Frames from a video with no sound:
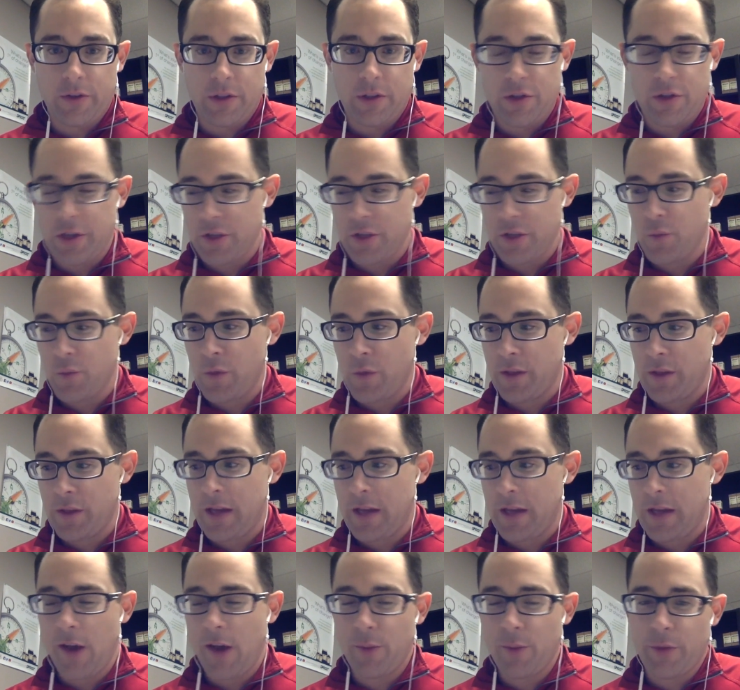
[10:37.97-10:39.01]
And just with
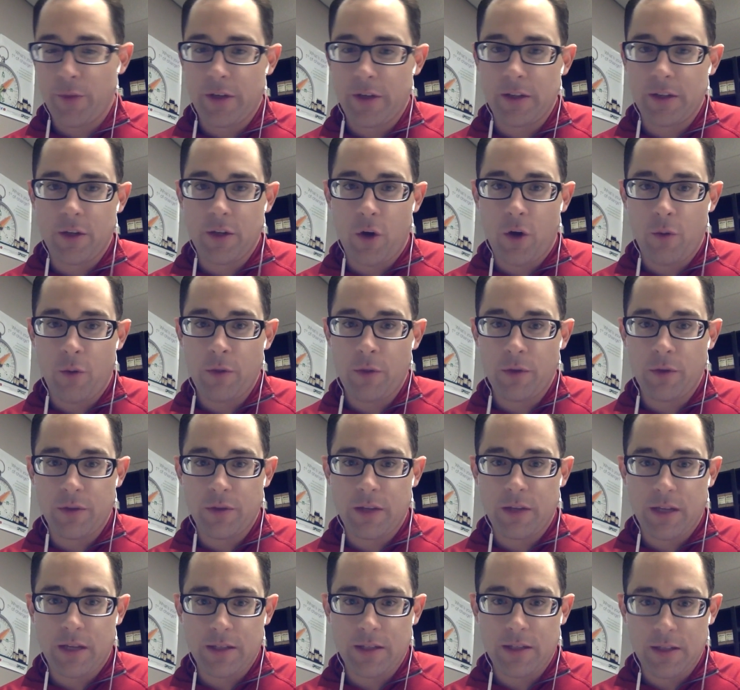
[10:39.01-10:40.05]
calibrating the
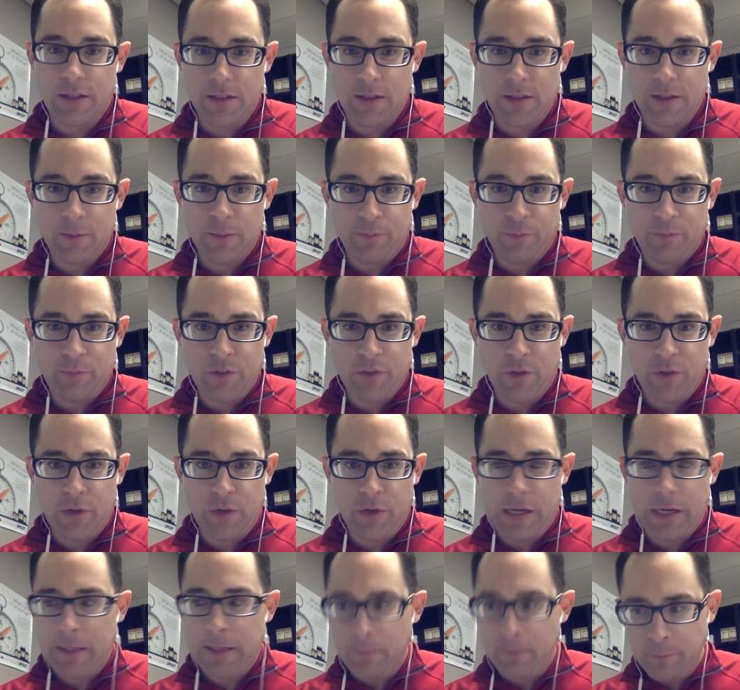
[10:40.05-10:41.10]
homeostasis
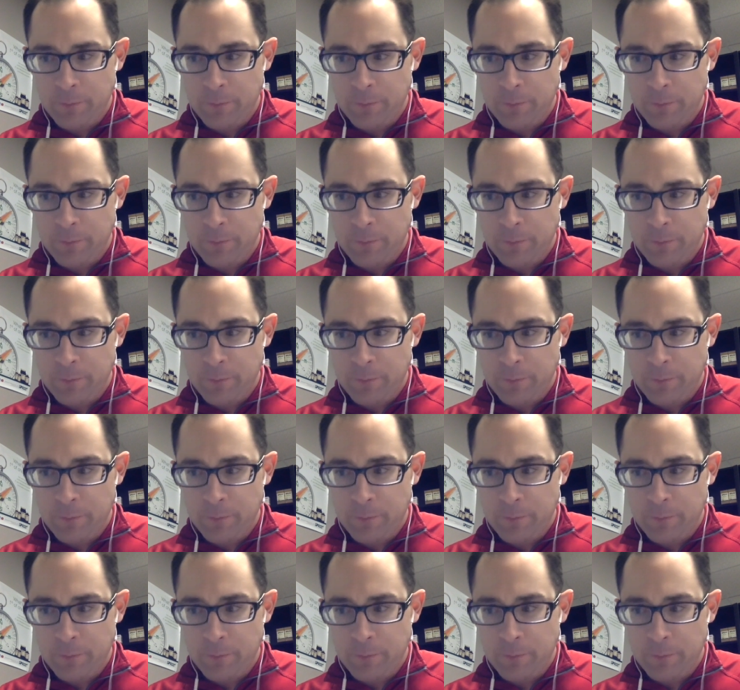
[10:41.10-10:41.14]
screen,